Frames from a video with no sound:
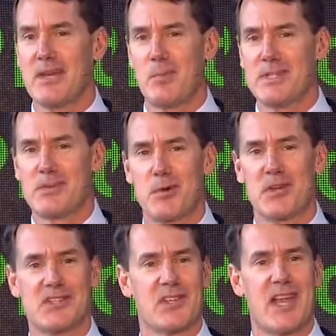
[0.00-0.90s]
Pittsburgh
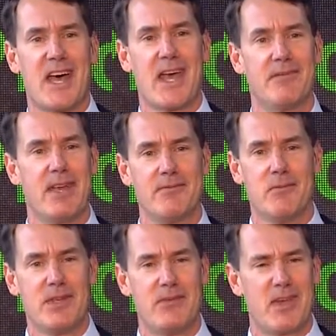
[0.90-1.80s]
is alive. Haven't
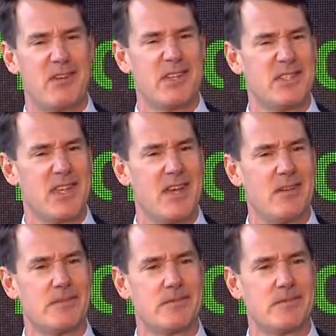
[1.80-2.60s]
we figured this out?